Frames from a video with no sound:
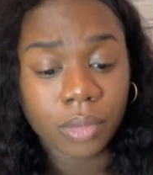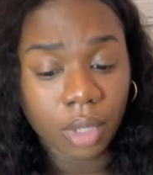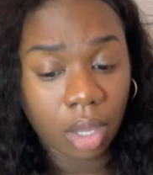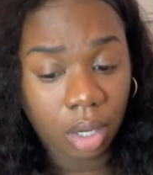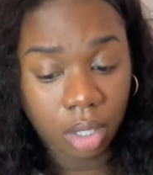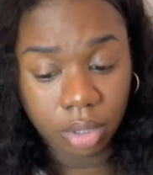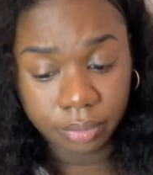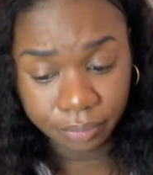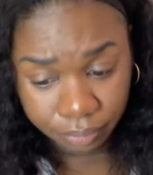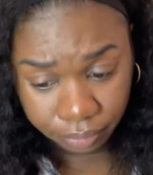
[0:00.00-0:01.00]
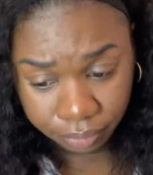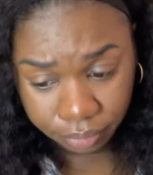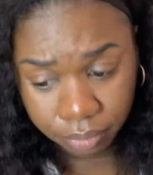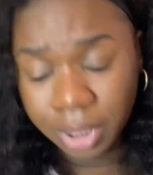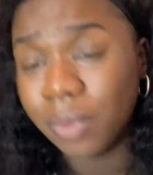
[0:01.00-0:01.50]
But
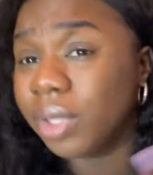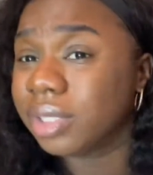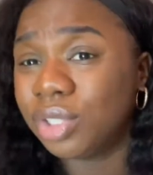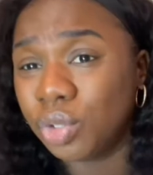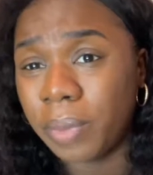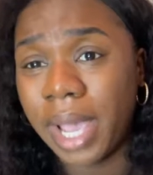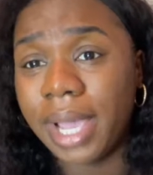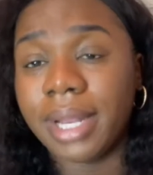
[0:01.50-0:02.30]
it wasn't too bad.